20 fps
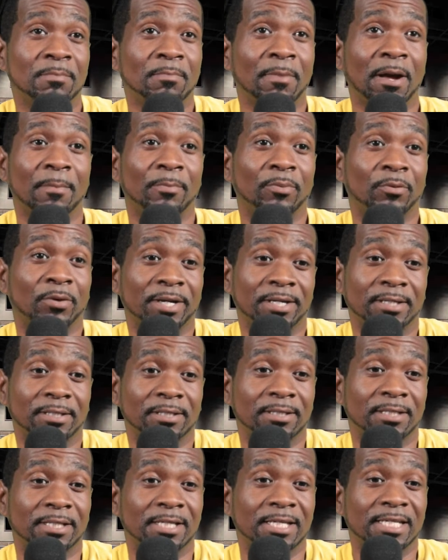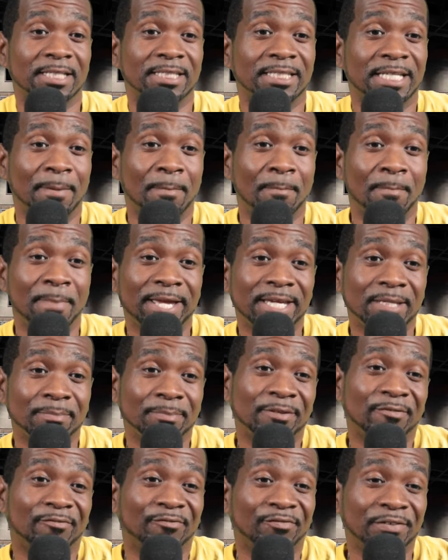in my brain that made
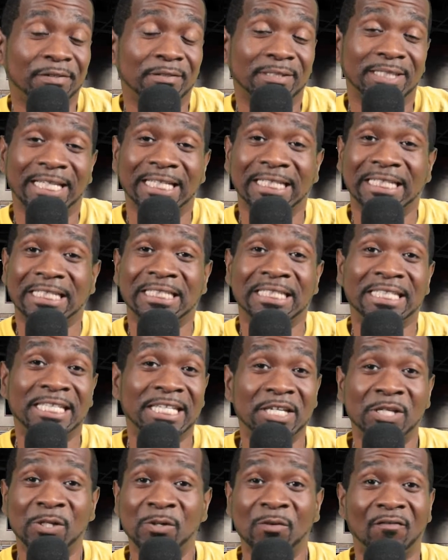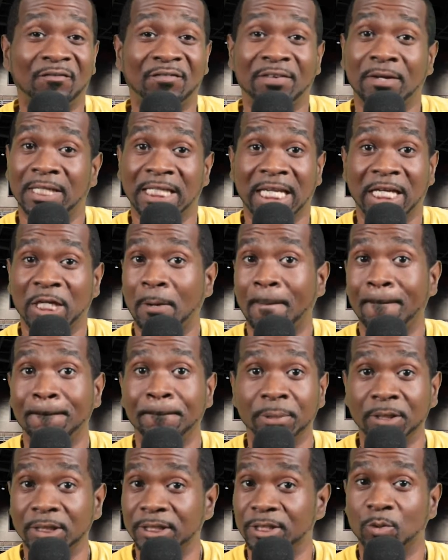me feel like a needle felt like a
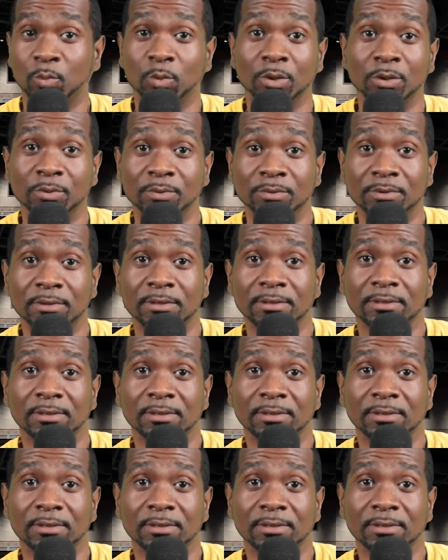bullet wound,